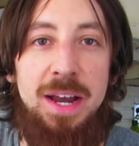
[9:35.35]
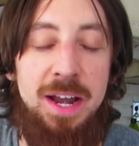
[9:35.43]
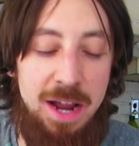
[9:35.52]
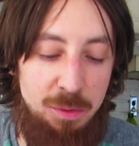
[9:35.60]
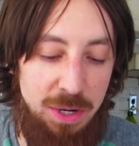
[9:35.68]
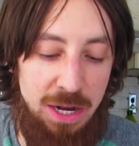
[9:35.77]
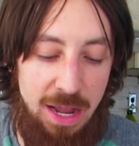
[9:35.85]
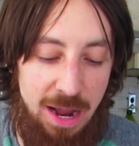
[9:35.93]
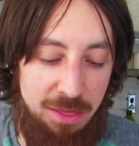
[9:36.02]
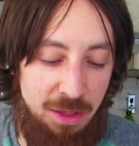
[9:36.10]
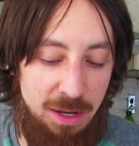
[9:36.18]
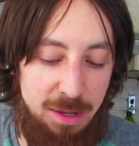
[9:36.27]
And
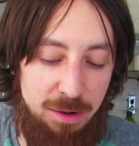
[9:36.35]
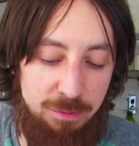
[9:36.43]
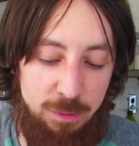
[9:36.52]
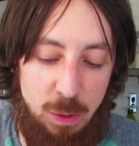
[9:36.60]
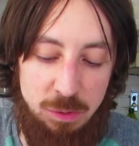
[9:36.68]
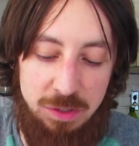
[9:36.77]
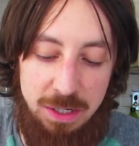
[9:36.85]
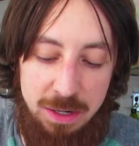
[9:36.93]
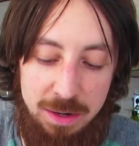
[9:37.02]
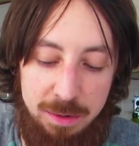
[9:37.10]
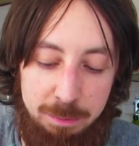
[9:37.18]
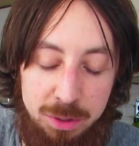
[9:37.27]
I think a
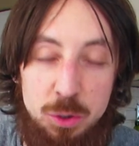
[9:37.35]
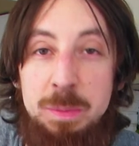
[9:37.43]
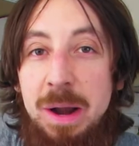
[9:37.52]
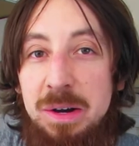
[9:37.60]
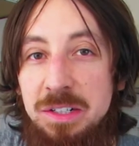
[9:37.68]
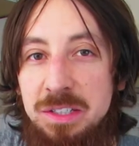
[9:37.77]
frozen blueberry,